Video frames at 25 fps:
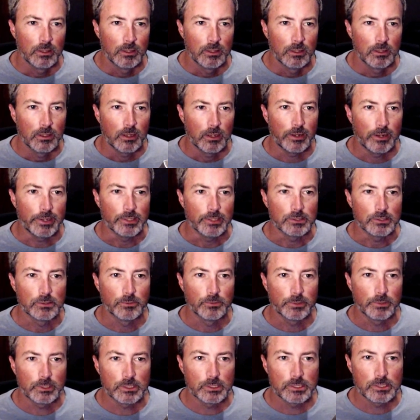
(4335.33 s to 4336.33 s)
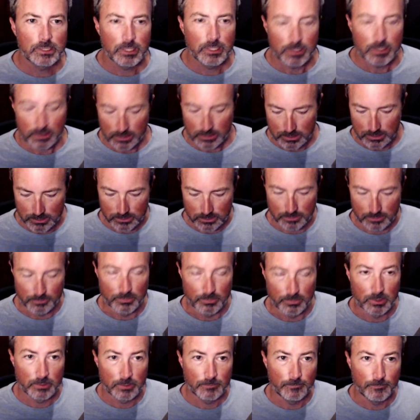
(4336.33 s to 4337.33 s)
Alright, so we're going to say
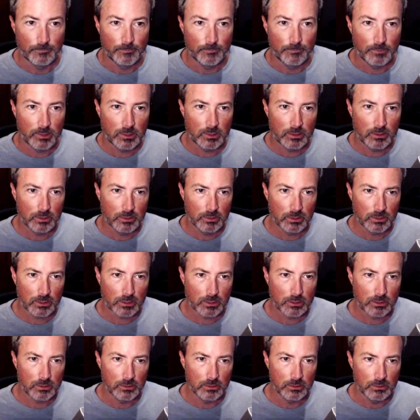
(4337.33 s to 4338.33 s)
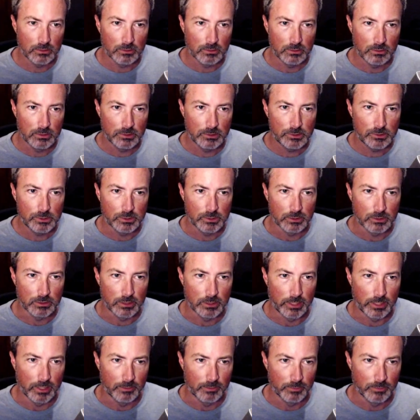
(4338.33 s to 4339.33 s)
var collision
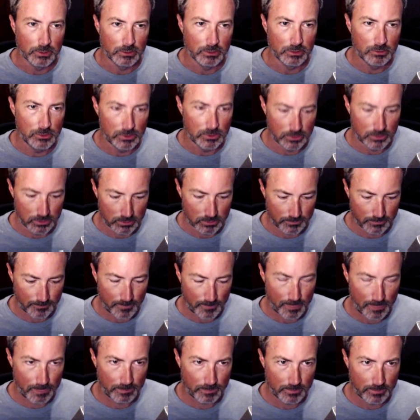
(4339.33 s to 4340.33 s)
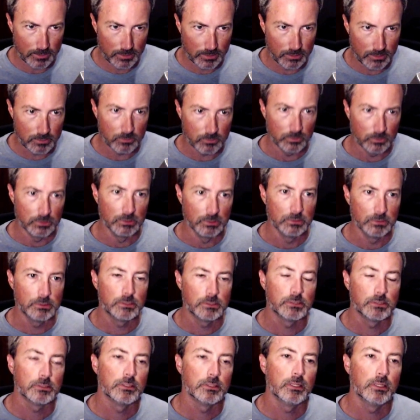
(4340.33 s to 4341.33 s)
damage
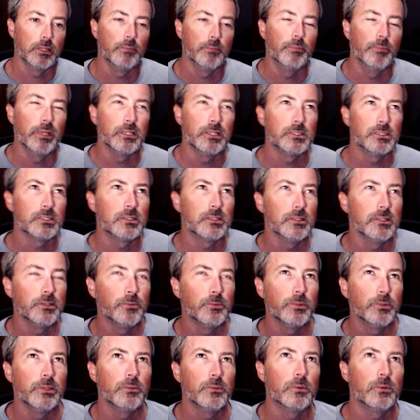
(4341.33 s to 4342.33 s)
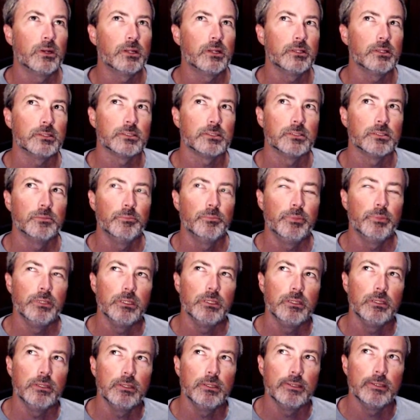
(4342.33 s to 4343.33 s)
equals, and basically we want it to
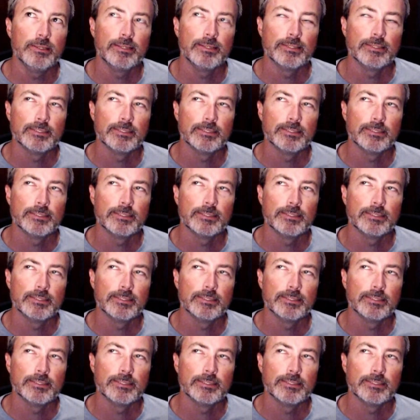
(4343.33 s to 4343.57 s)
be...